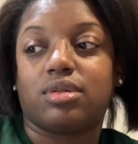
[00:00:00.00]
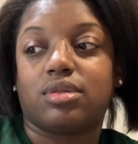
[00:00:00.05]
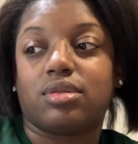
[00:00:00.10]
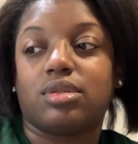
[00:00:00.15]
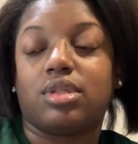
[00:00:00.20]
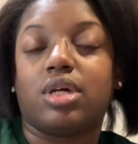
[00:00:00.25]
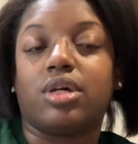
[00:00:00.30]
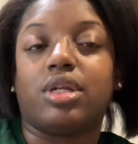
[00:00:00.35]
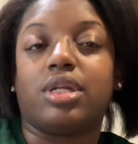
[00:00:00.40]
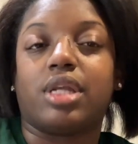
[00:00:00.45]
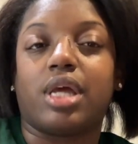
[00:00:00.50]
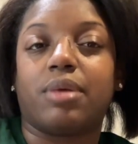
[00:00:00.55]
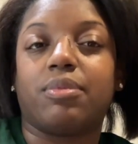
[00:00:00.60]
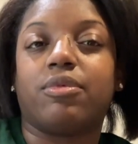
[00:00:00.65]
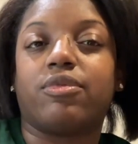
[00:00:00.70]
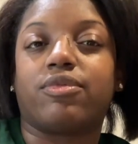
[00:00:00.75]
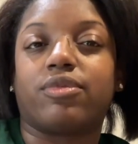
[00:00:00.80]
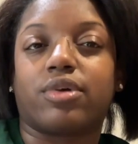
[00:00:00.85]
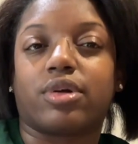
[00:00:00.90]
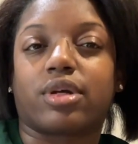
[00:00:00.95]
No, the day
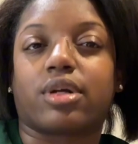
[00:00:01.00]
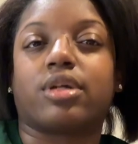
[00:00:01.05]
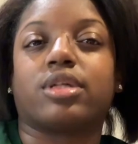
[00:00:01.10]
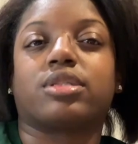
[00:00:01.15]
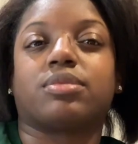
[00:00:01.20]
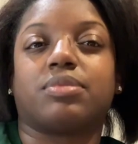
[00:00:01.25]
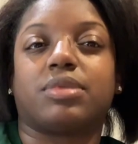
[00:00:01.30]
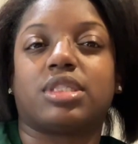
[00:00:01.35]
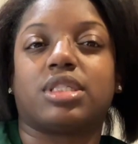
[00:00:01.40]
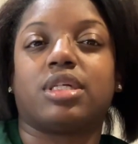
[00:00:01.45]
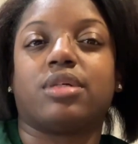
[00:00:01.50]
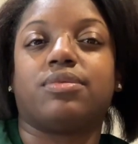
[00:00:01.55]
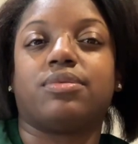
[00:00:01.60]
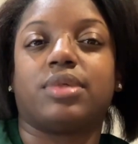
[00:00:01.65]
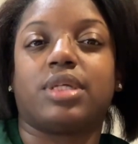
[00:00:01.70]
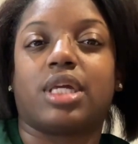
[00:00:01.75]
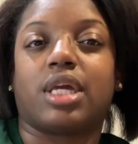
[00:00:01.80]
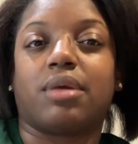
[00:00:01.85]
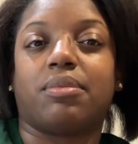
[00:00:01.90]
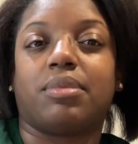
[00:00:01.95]
before Christmas Eve, we
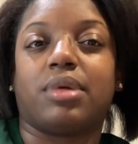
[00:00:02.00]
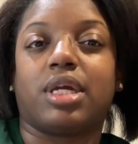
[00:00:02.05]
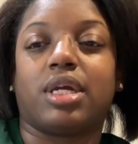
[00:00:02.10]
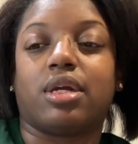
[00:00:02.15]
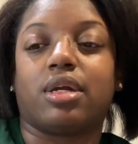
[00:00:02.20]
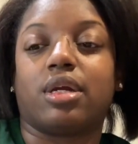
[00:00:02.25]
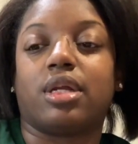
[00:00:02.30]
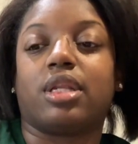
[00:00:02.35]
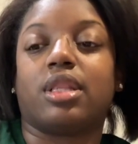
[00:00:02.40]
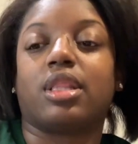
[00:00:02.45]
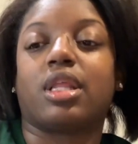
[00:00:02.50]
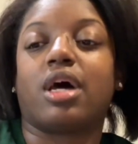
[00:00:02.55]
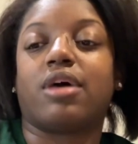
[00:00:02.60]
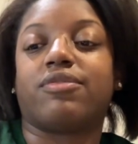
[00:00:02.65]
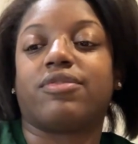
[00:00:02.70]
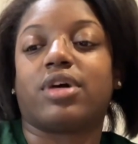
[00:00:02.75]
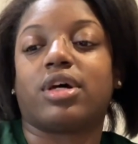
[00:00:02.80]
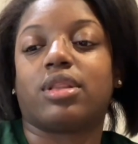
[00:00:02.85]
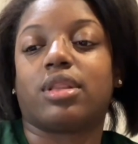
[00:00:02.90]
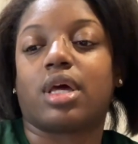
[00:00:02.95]
came in here and
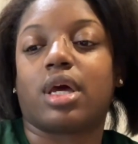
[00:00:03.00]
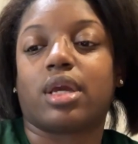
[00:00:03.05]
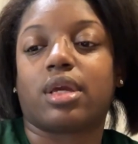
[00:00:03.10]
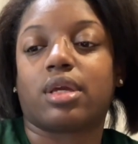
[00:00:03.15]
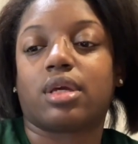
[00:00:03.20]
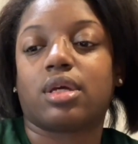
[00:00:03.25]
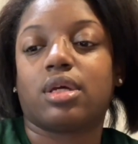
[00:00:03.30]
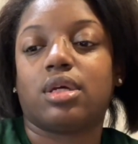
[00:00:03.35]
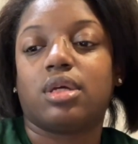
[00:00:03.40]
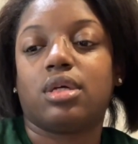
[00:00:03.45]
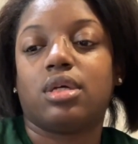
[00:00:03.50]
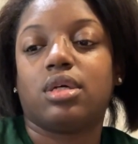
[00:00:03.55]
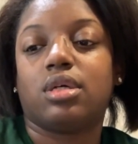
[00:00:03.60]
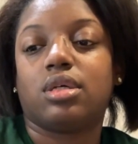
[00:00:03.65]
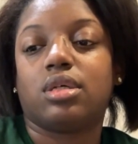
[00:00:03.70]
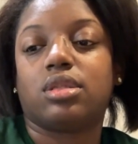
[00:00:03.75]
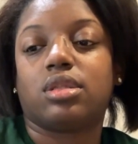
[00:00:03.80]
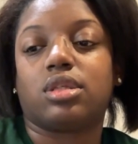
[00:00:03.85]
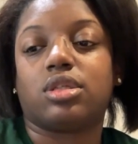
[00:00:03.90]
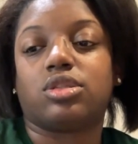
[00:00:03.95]
left. I'm like,
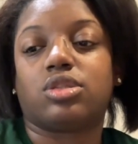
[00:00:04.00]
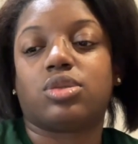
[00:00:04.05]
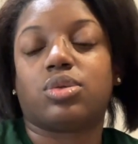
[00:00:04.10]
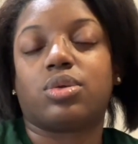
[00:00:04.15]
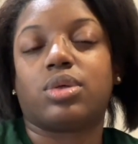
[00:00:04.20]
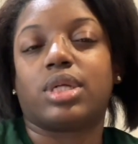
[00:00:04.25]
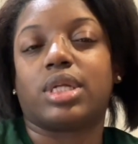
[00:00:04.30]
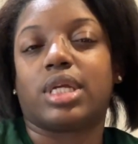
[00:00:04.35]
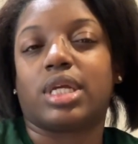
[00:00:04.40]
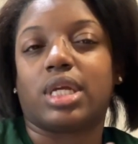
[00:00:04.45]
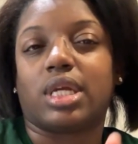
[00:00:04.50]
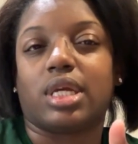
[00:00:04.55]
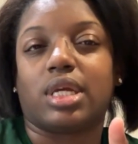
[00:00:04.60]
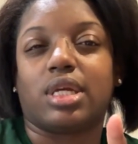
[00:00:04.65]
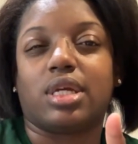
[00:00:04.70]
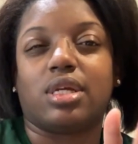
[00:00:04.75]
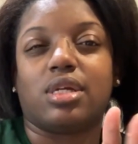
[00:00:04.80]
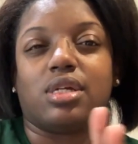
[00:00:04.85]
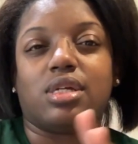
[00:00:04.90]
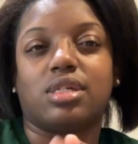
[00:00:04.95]
the
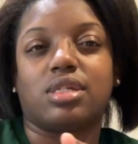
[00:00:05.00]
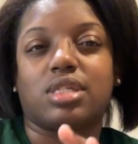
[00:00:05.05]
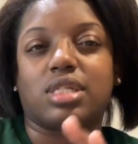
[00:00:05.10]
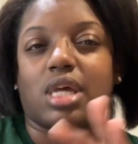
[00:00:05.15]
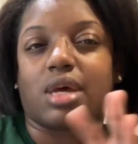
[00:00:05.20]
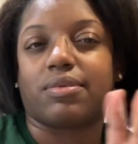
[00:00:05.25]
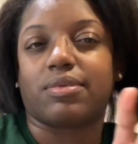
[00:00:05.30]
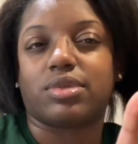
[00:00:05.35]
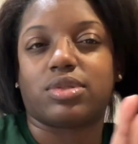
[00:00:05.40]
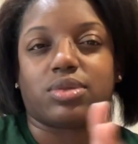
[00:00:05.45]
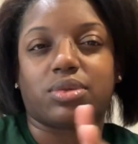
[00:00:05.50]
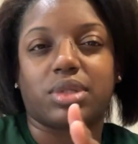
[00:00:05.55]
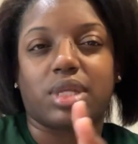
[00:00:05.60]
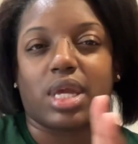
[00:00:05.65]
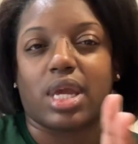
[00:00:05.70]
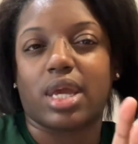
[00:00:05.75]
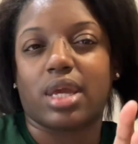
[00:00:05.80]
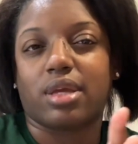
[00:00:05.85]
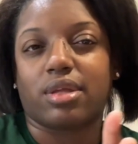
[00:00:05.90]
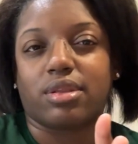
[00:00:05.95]
27th,
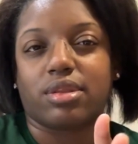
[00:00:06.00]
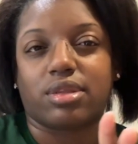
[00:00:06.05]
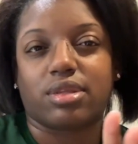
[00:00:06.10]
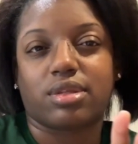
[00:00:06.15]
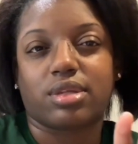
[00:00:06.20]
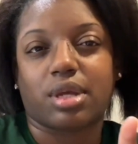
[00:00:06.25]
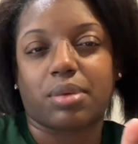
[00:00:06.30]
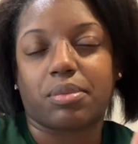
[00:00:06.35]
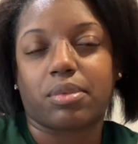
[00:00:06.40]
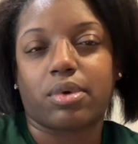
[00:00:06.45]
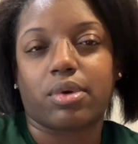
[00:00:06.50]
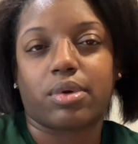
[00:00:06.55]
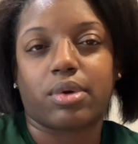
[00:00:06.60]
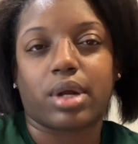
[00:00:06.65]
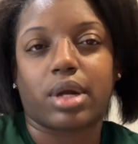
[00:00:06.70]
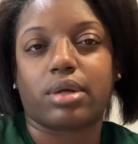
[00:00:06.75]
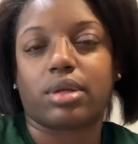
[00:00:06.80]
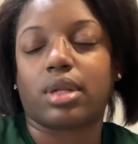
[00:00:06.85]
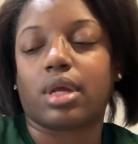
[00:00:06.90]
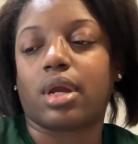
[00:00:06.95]
28th, somewhere
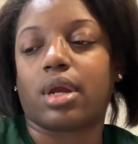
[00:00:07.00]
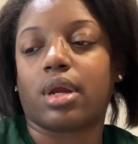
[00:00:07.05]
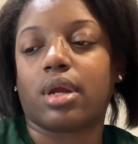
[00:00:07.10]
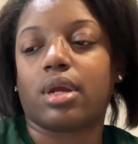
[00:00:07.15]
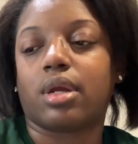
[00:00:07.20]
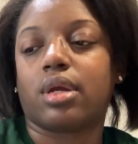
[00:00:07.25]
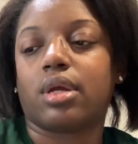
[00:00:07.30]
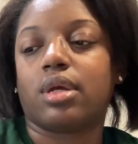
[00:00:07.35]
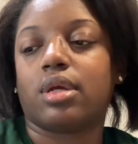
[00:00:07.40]
around there.